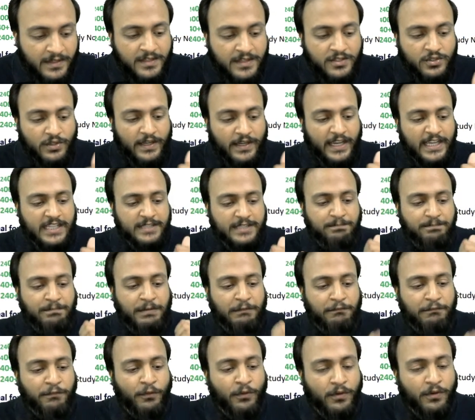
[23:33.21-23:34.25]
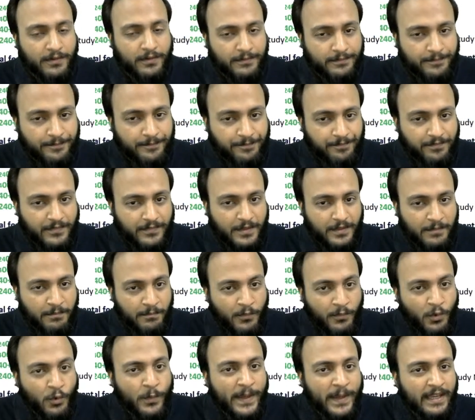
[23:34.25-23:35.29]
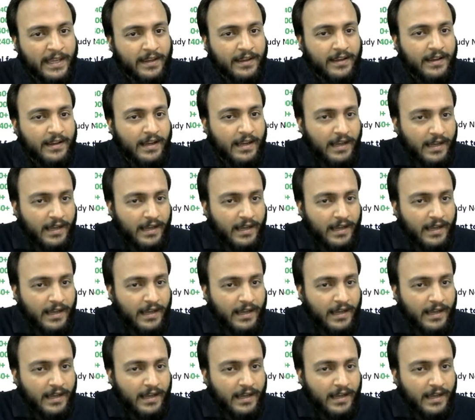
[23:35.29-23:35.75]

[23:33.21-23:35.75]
So guys, before moving,